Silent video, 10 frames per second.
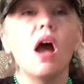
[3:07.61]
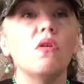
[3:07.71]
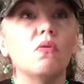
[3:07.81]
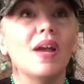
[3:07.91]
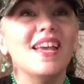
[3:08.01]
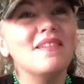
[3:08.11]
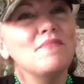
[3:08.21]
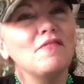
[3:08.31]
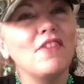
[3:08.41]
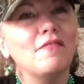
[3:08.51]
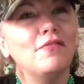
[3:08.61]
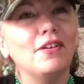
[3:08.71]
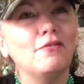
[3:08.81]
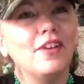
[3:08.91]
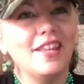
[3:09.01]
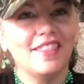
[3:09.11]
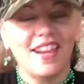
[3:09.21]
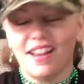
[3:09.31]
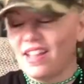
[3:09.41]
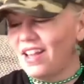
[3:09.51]
Oh, in my FabFitFun
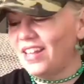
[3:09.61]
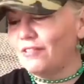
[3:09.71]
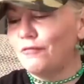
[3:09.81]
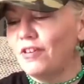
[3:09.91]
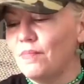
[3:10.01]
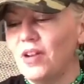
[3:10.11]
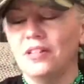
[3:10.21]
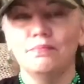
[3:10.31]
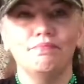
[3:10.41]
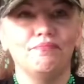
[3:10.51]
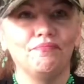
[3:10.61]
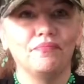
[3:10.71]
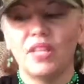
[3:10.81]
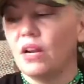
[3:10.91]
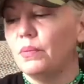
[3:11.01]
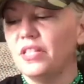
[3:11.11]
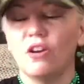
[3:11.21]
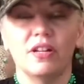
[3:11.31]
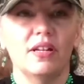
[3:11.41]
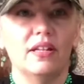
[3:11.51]
that I got from, um, that I'll be
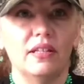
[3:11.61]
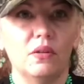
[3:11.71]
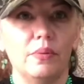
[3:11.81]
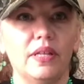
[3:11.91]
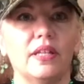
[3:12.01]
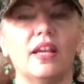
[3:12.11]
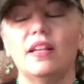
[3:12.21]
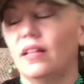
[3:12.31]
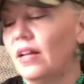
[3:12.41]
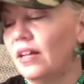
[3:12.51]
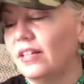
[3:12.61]
talking a little bit uh,